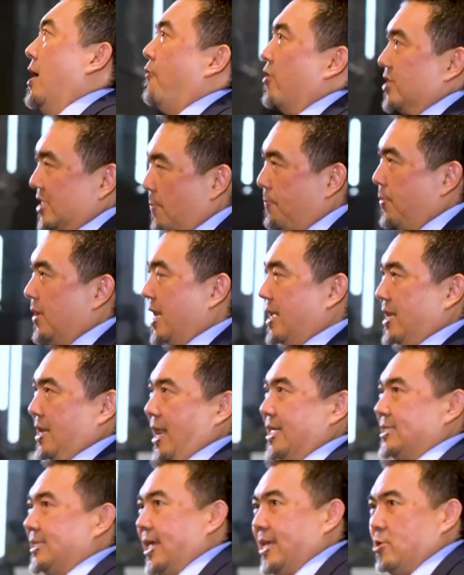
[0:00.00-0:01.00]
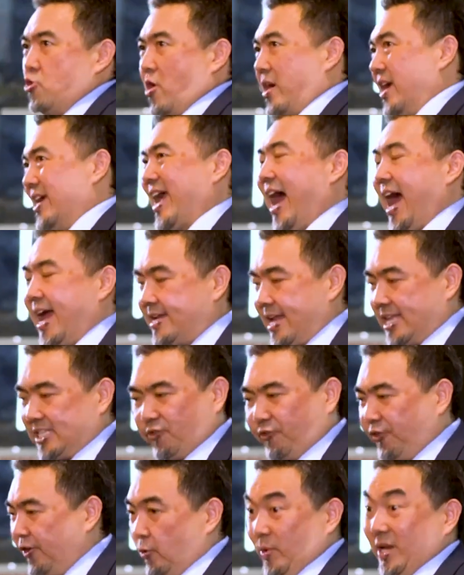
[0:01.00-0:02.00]
example, let's say you're a guy that's
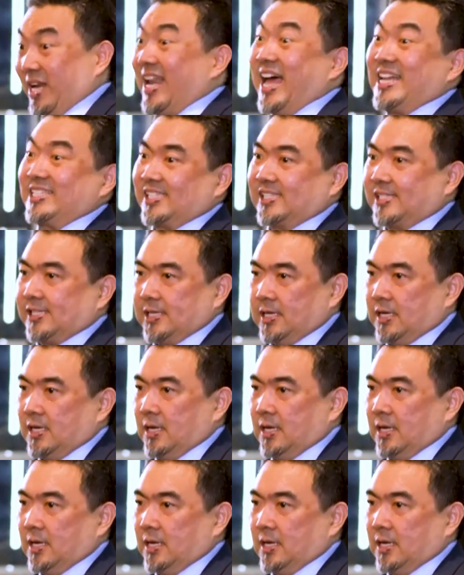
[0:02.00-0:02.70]
filled with lust.